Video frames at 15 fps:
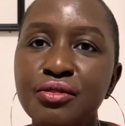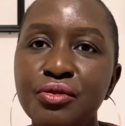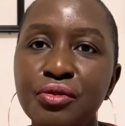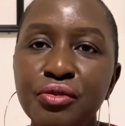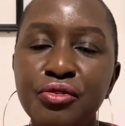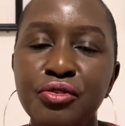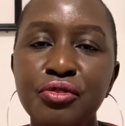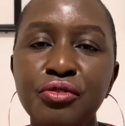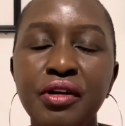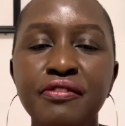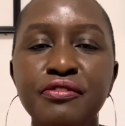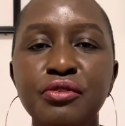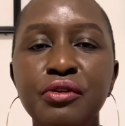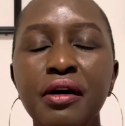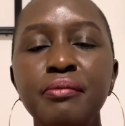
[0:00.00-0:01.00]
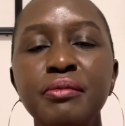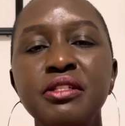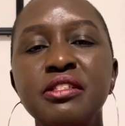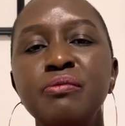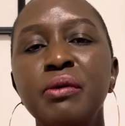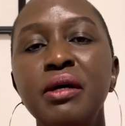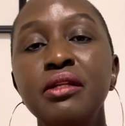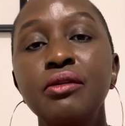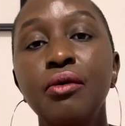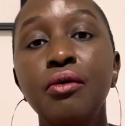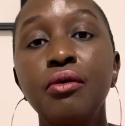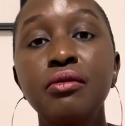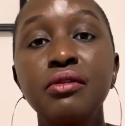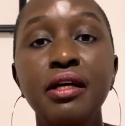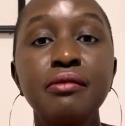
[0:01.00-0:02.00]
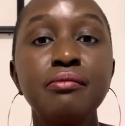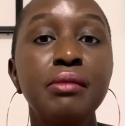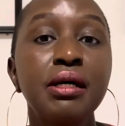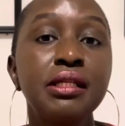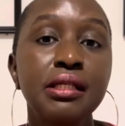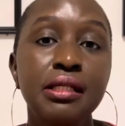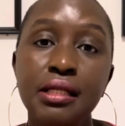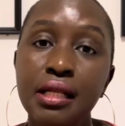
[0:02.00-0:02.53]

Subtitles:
So you don't have to come and spend all that money in